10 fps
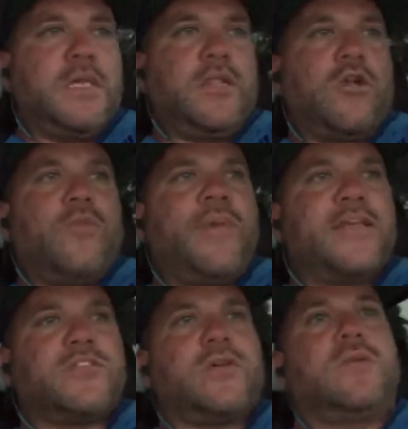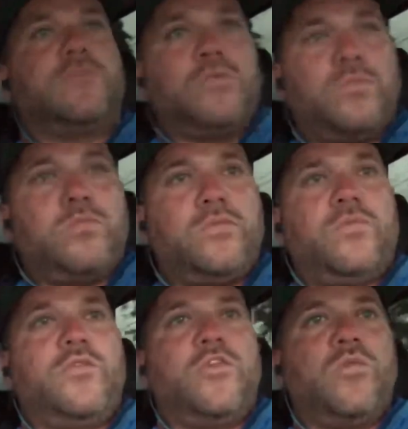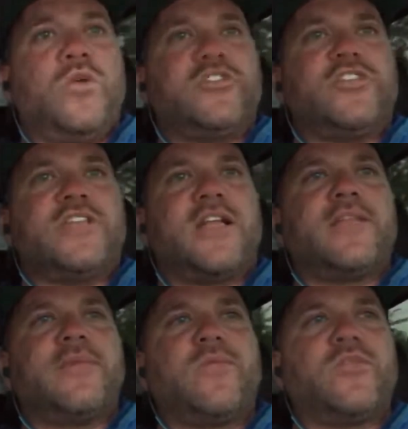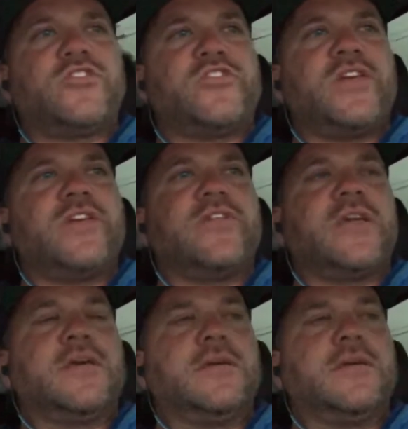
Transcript: They go based on, what you're telling them, what you're hearing.